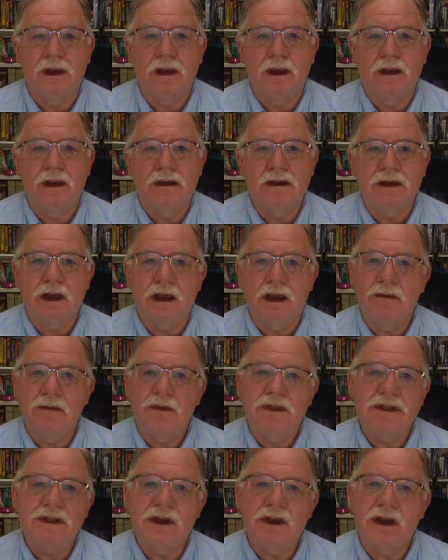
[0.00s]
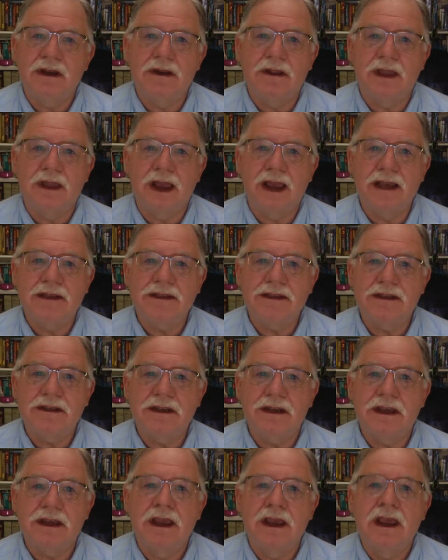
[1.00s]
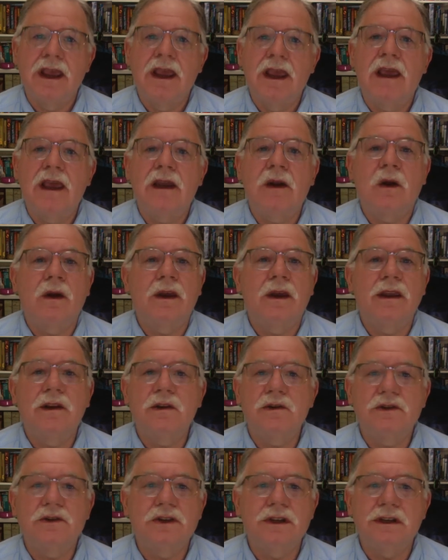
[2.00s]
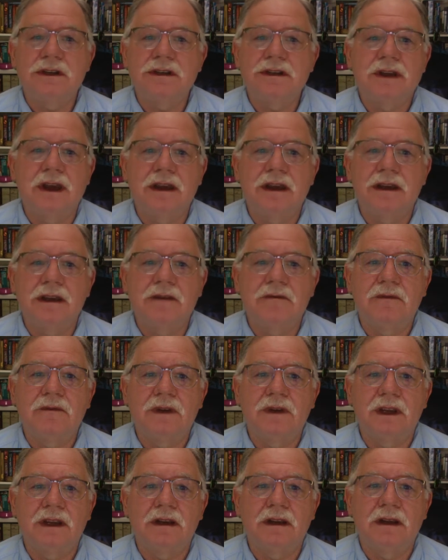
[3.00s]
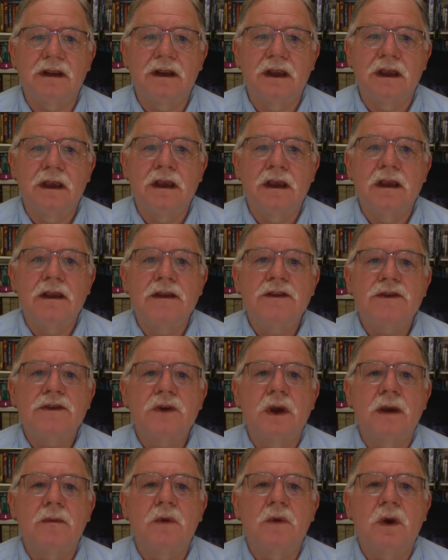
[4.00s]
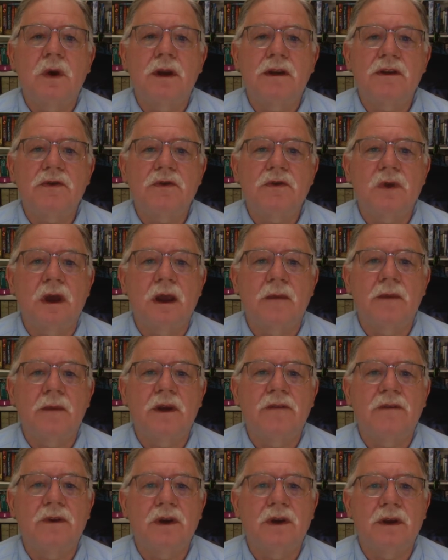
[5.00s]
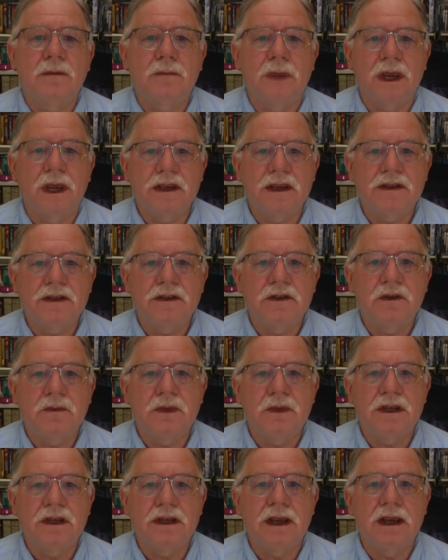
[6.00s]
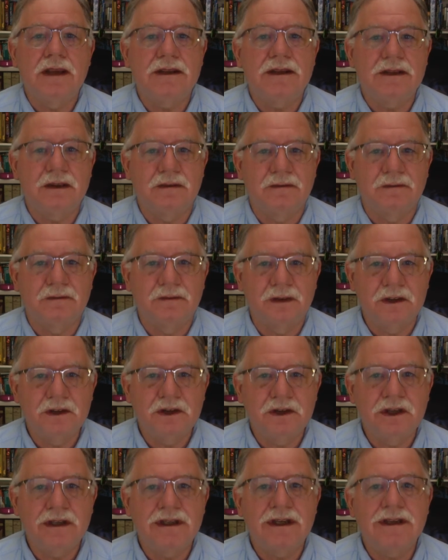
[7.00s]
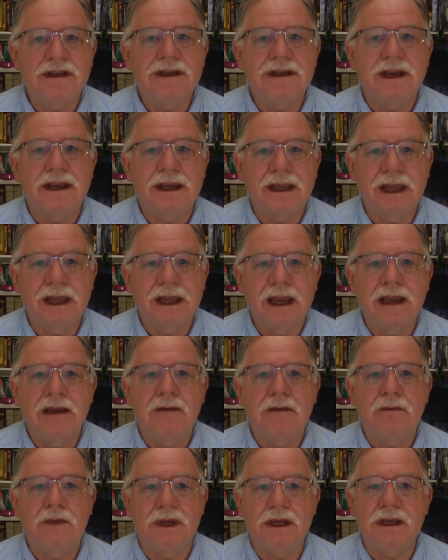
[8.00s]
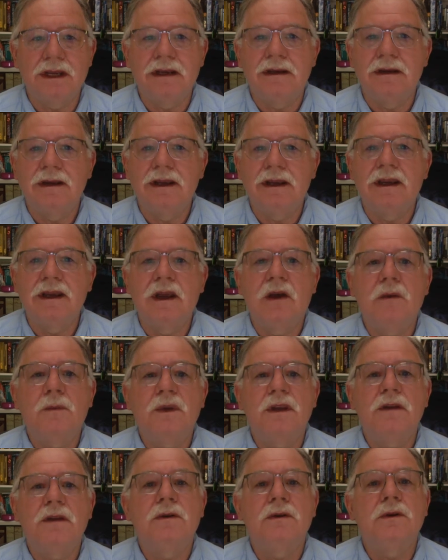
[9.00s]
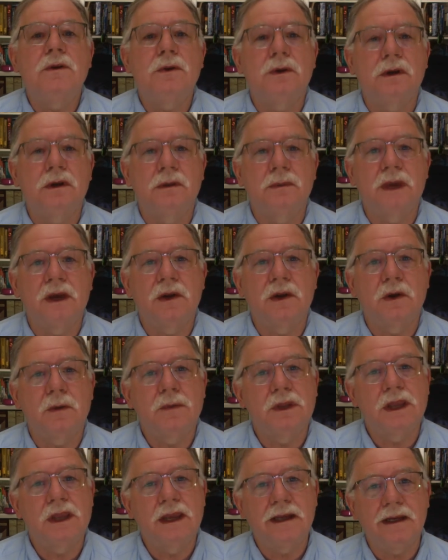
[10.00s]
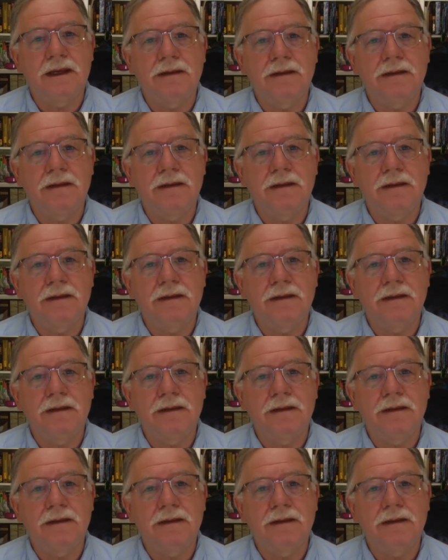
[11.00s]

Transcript: Time is not elastic, and our energy is not infinite. So I'm going to try my very best to be as efficient as I can be in helping you to learn about our planet.